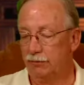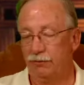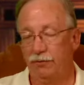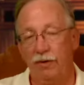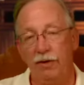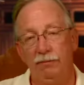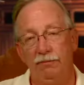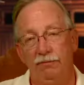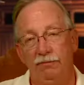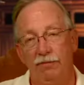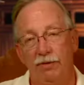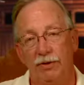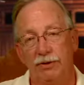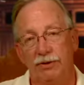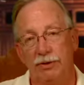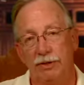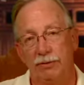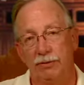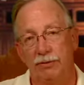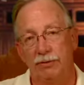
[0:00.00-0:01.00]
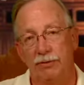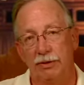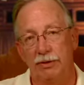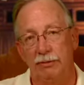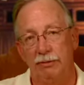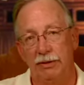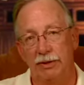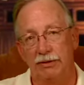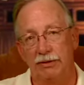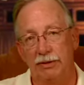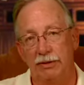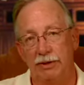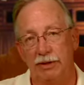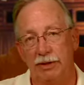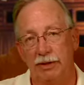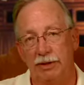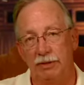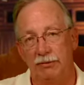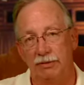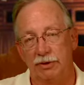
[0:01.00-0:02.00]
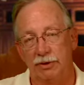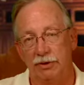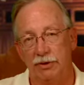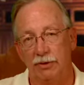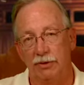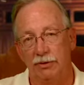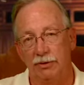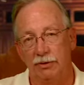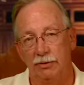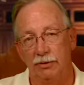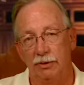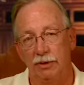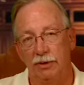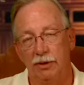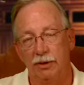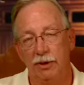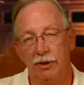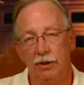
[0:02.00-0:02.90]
Very, very similar to the message he gives to those who had